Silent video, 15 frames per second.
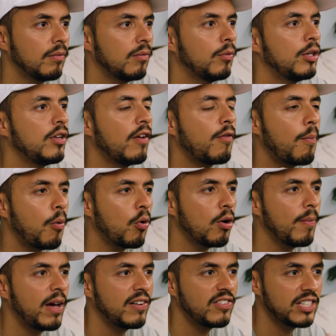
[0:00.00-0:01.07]
When you have a poor
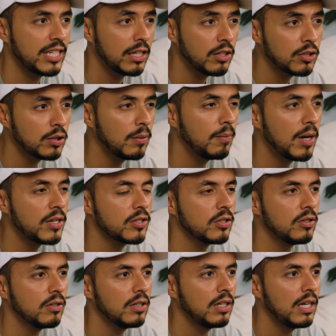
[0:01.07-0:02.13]
amount of skeletal
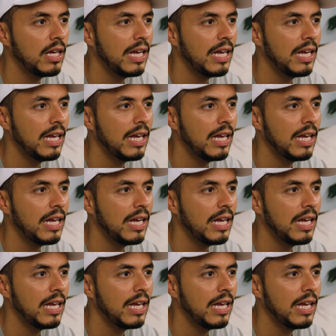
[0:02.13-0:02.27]
muscle